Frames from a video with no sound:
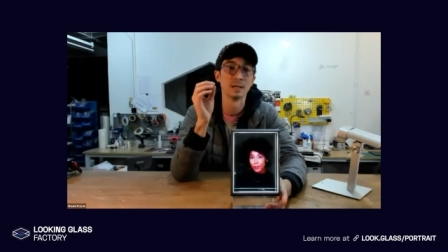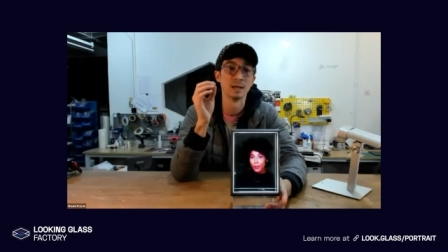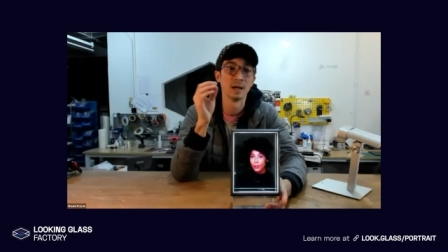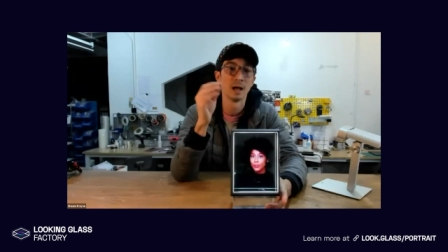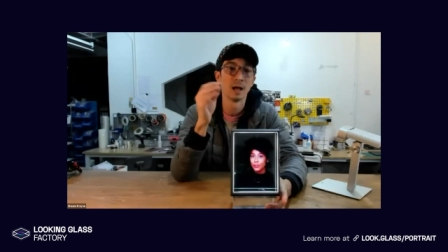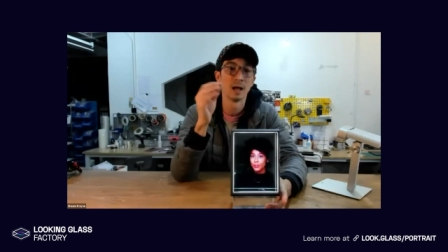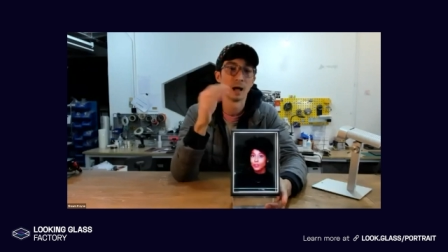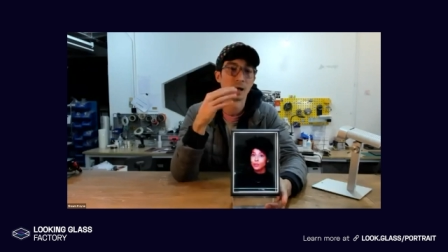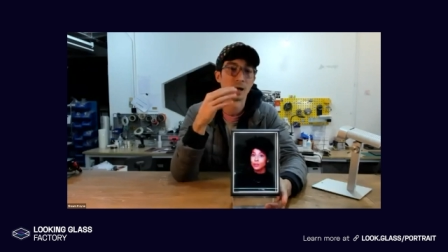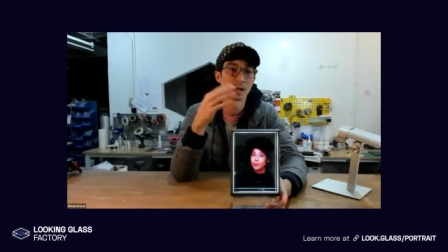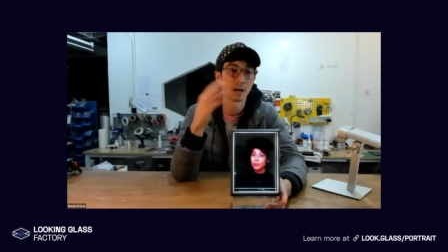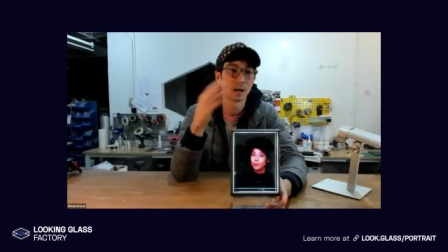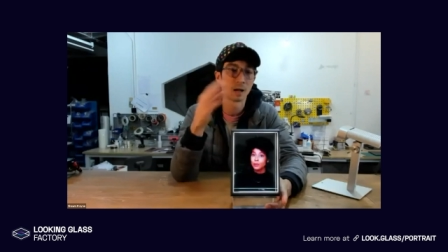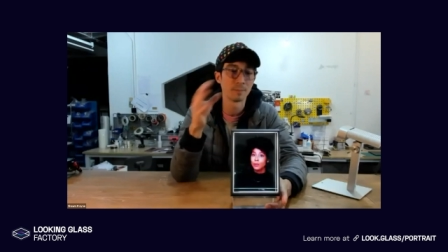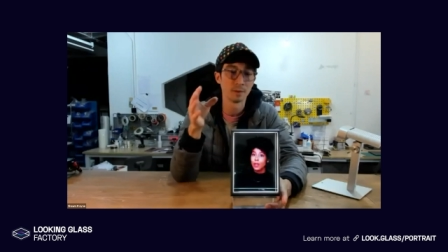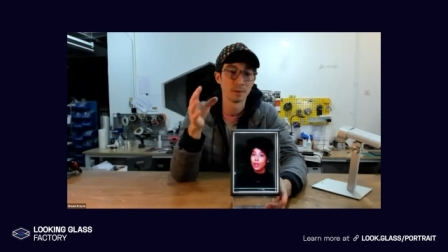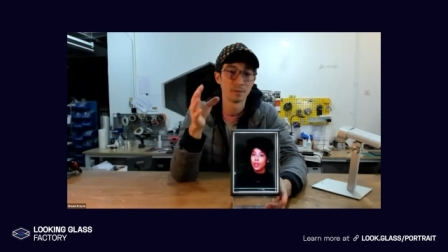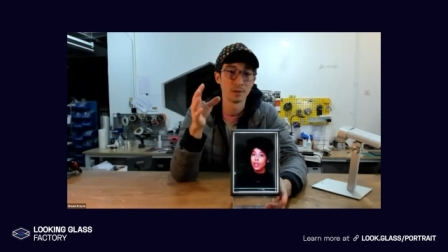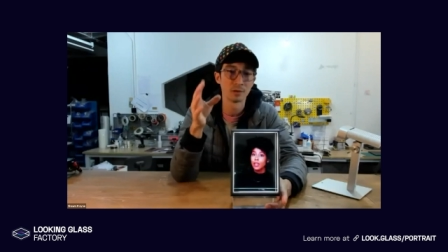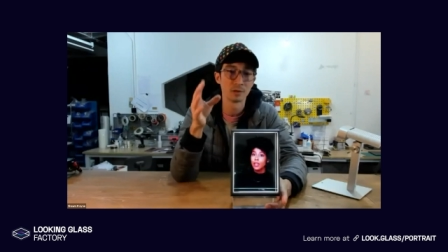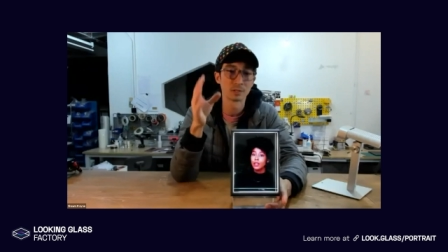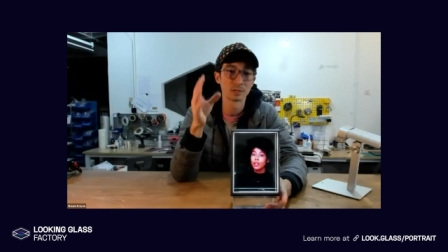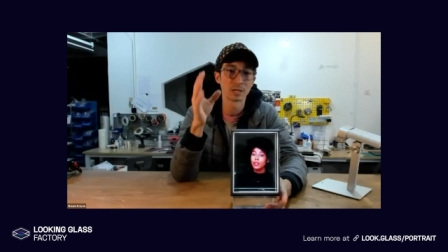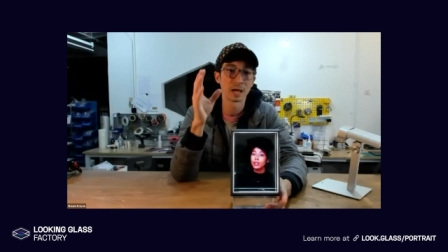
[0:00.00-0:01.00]
a couple
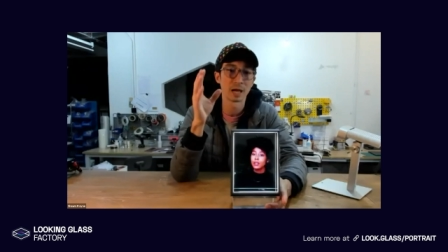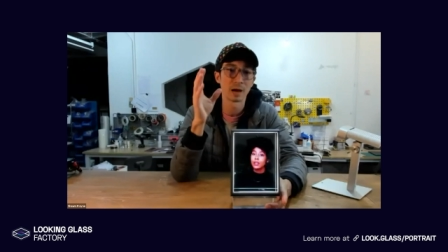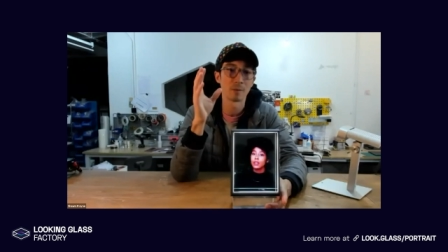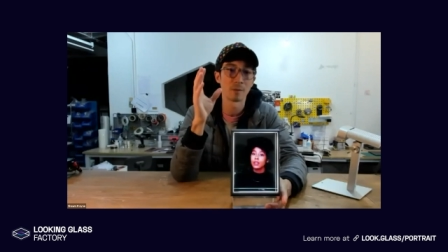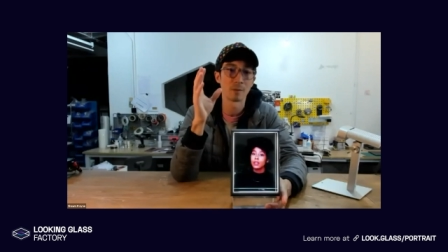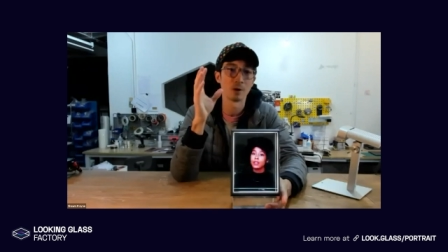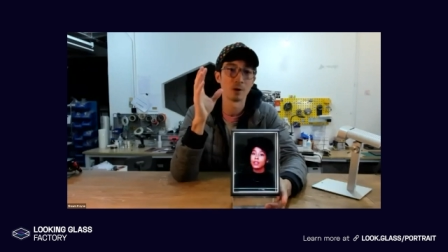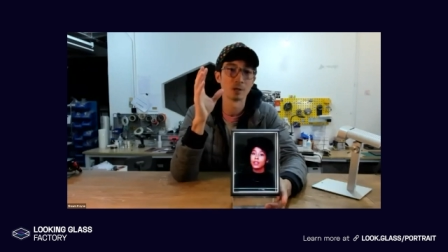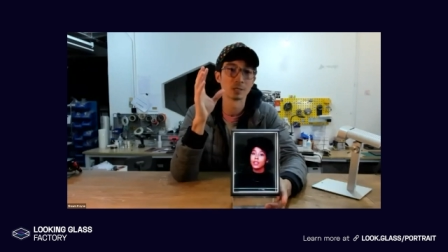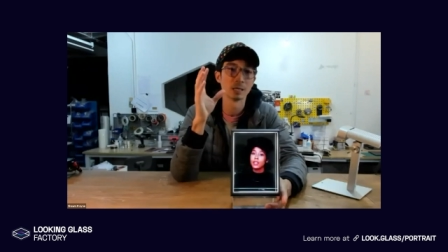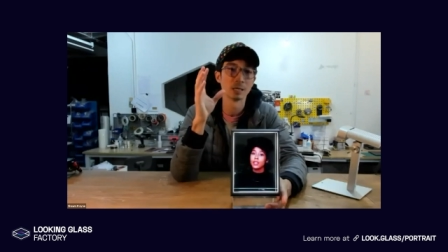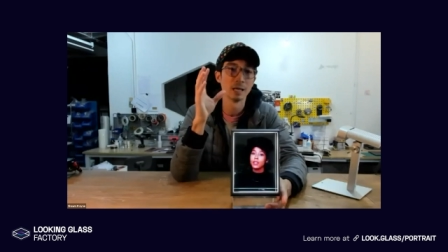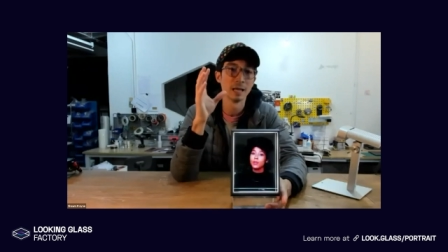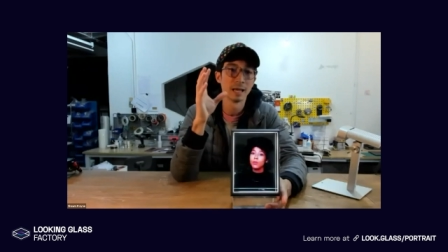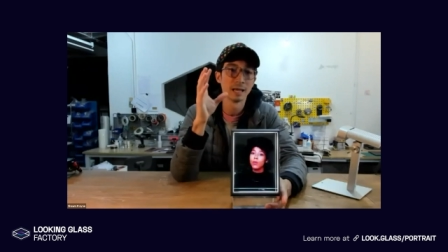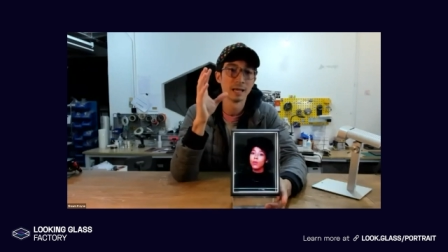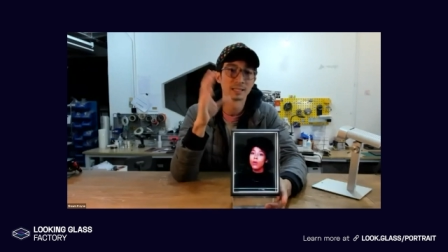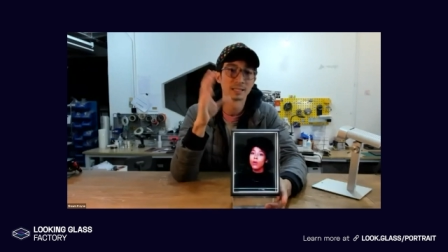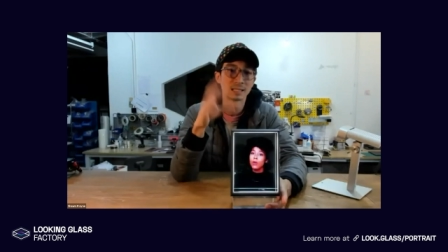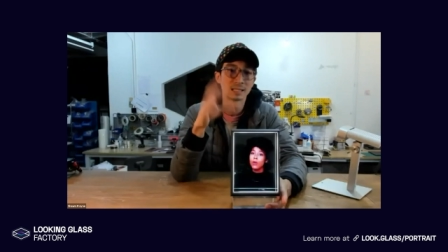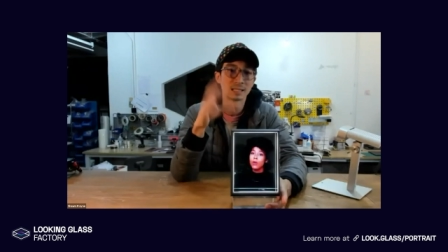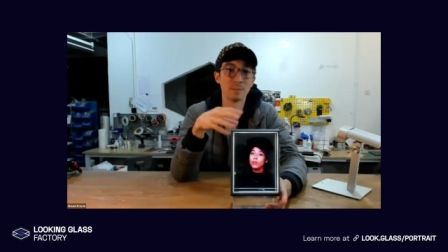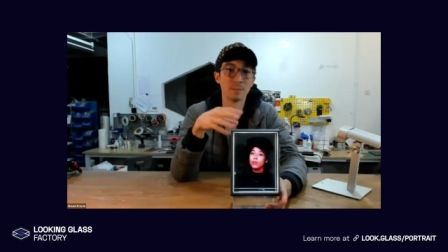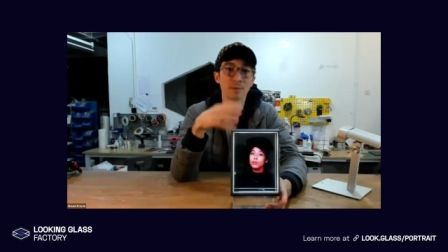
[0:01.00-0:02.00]
of those cameras,
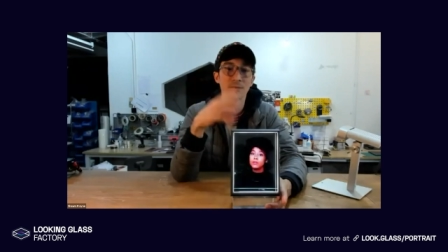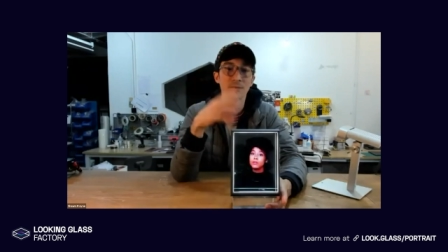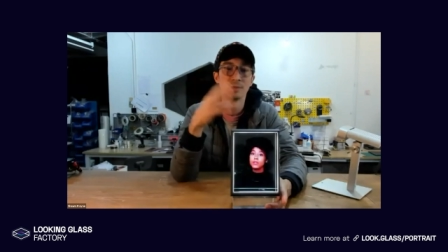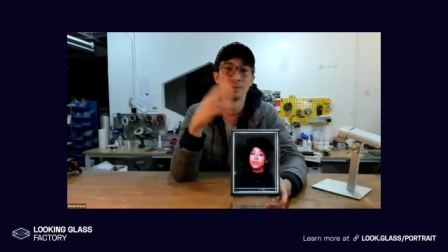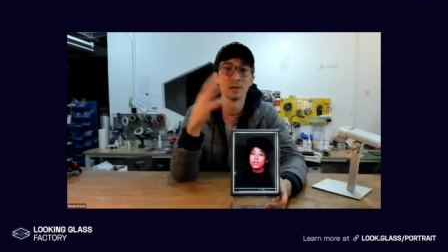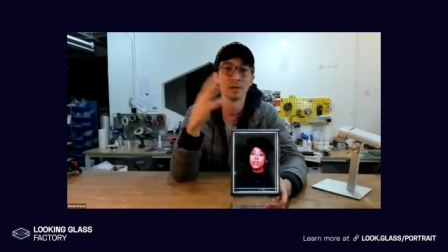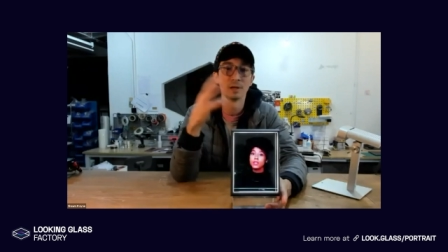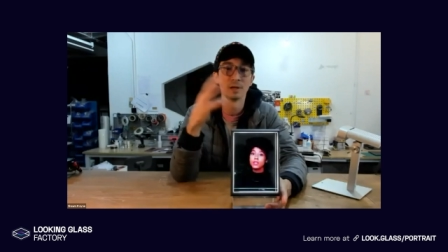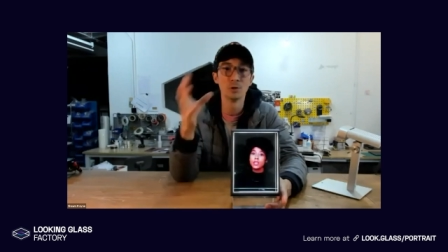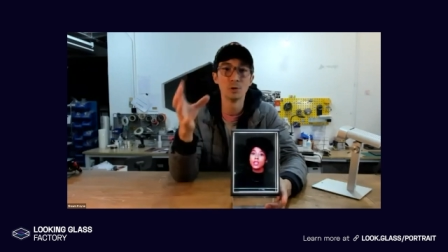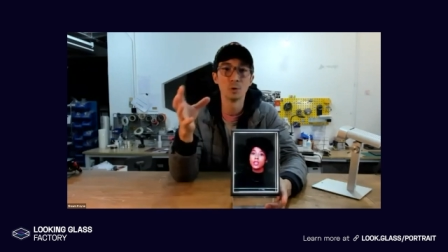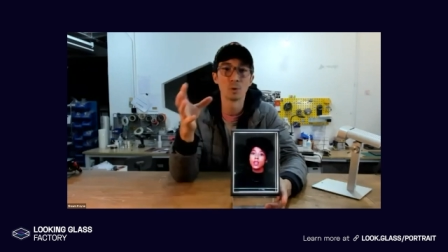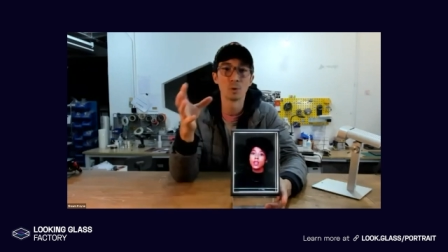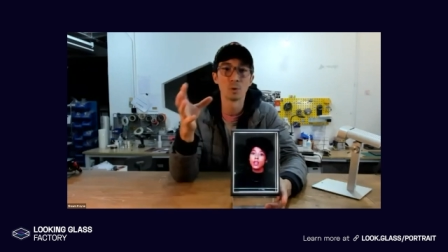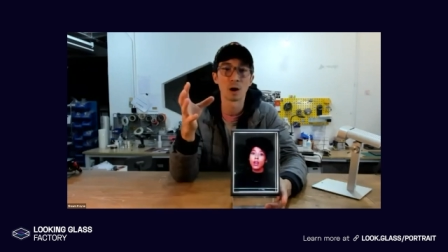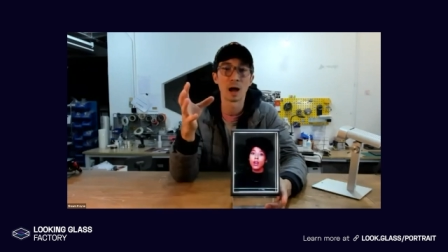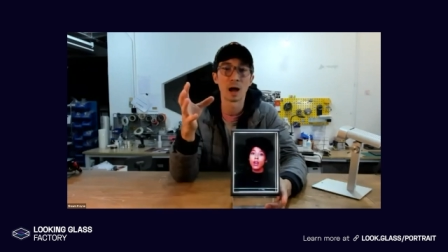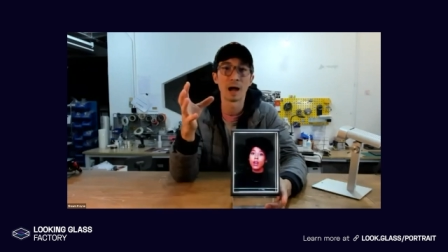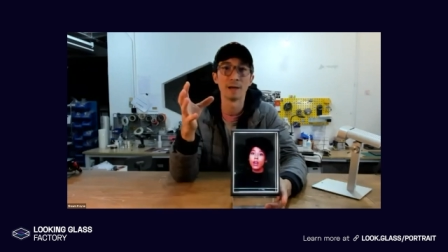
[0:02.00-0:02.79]
and some of the newer